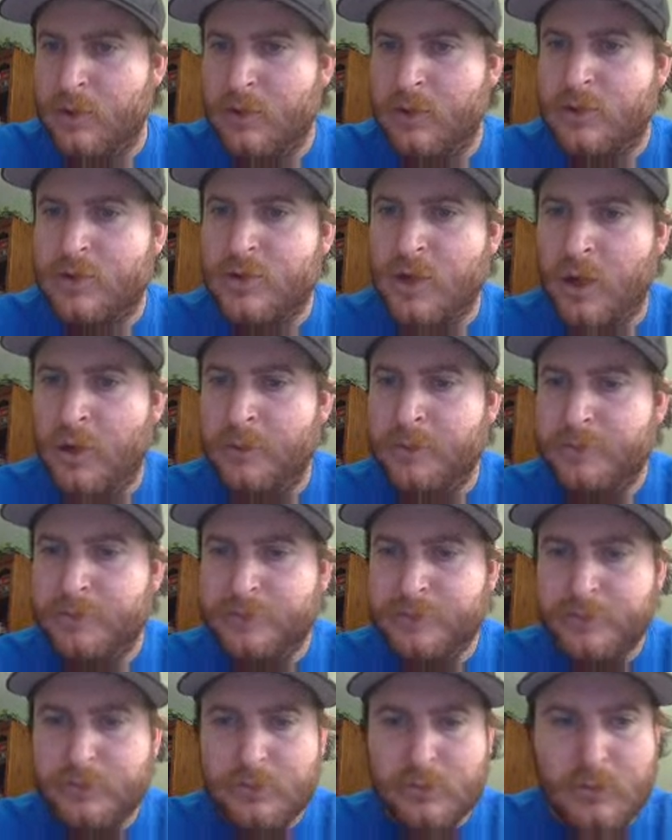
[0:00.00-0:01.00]
So
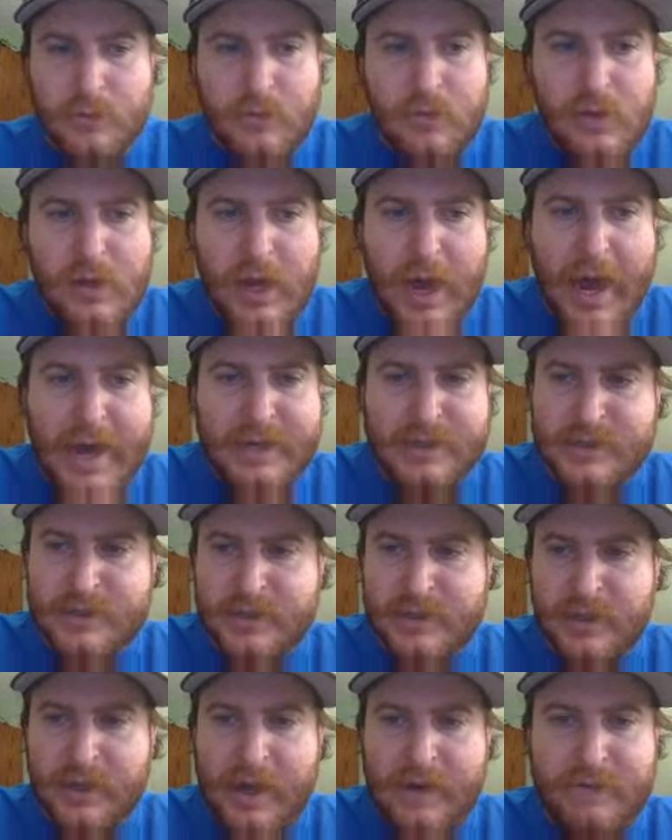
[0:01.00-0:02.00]
I
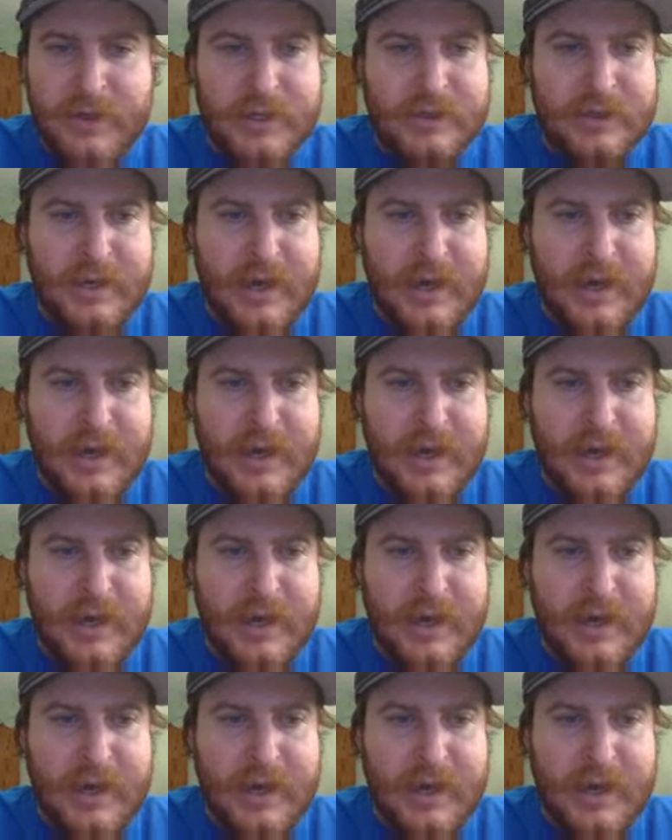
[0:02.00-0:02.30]
still have this